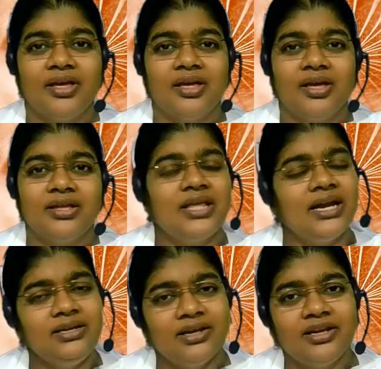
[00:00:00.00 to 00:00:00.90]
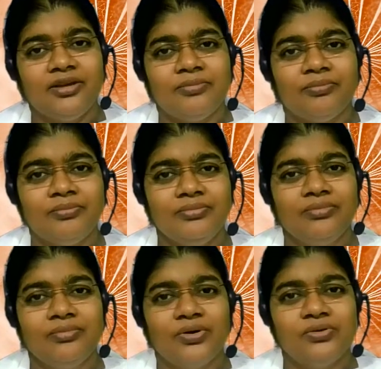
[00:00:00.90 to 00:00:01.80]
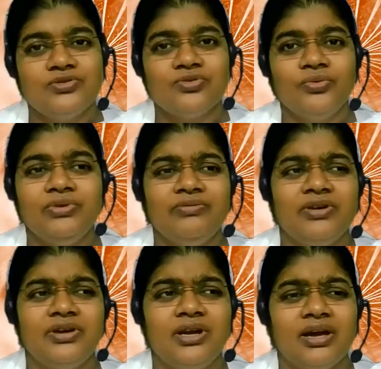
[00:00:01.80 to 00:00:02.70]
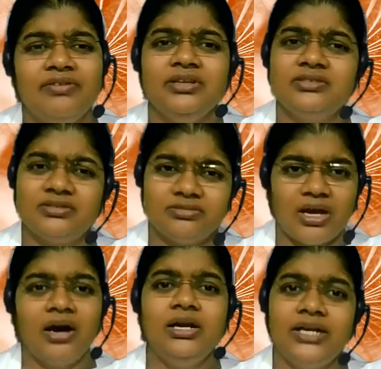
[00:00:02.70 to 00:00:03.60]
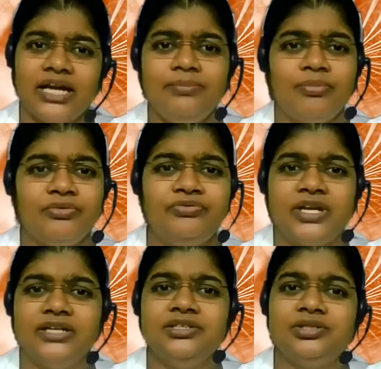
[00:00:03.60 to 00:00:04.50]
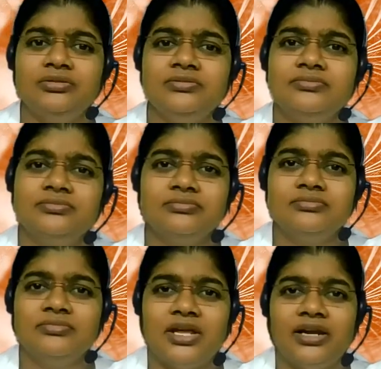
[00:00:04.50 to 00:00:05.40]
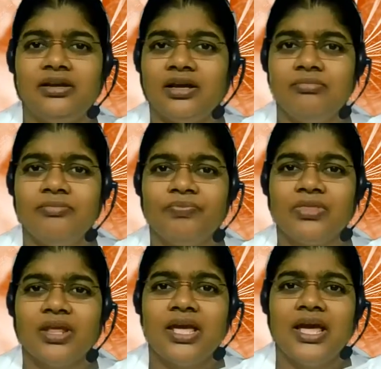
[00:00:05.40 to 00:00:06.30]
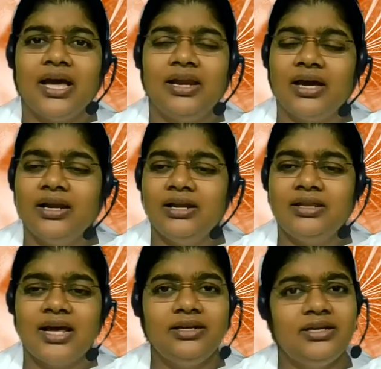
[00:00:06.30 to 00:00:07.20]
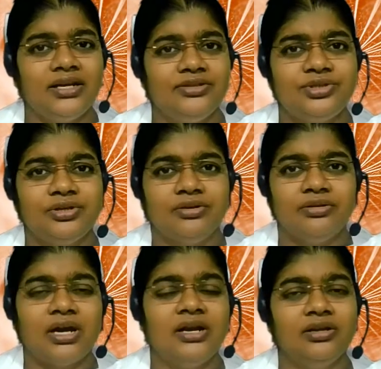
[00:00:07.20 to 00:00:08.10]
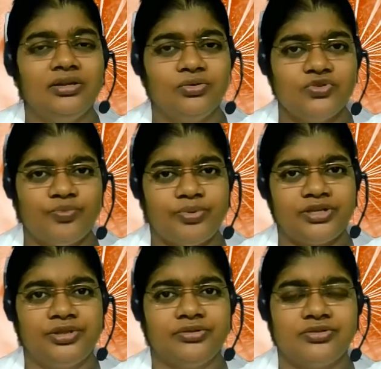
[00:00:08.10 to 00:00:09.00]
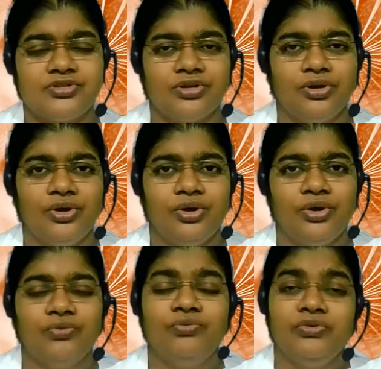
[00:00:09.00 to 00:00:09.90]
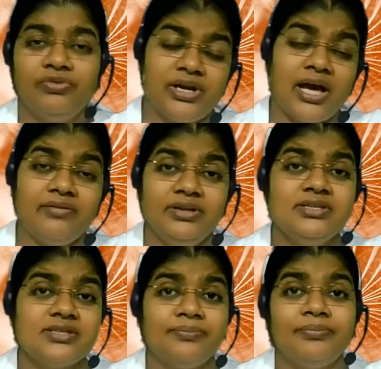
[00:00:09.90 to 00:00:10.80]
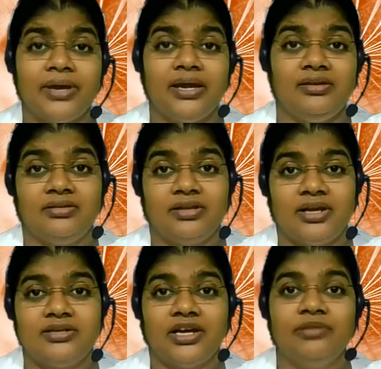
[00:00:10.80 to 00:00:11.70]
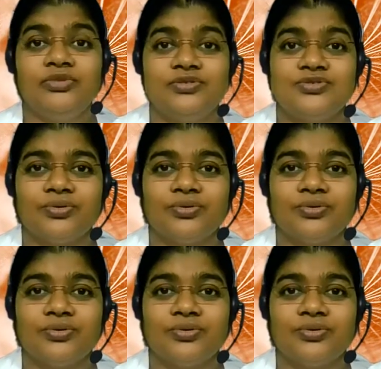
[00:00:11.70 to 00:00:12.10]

That time also we were having our type of tension that time, and under that tension, under those pressures, we were having some pain that time also.